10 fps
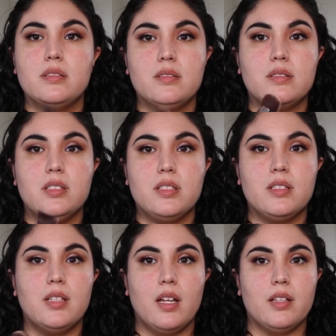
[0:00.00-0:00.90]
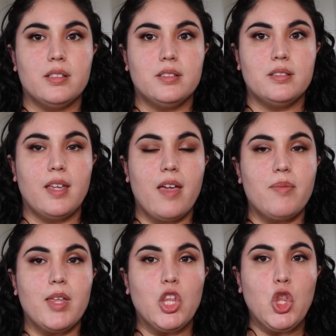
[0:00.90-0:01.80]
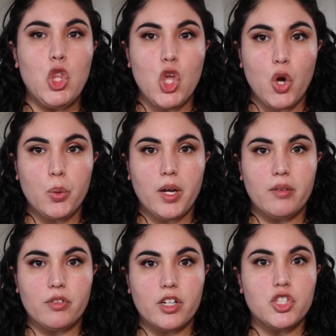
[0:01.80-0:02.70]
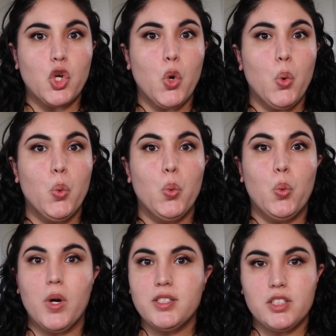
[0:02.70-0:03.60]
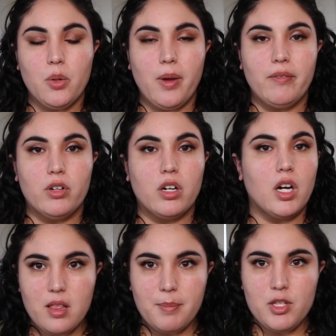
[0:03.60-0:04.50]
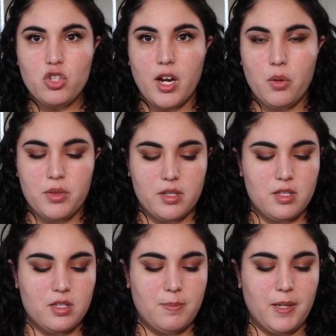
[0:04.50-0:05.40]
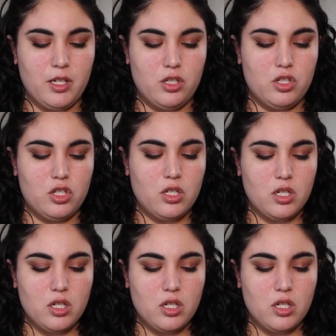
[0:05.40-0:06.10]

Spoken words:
as you could tell, it gave me no coverage whatsoever. Let me try it with the sponge.